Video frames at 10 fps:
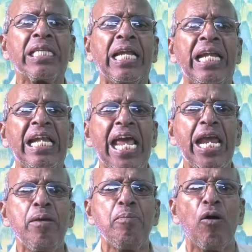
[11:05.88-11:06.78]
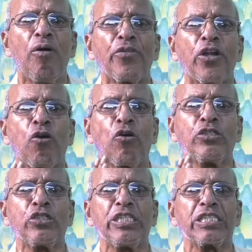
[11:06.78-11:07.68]
the name of the
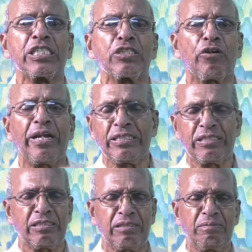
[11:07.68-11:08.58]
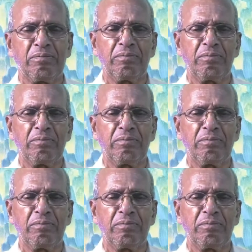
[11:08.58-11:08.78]
Lord Jesus Christ.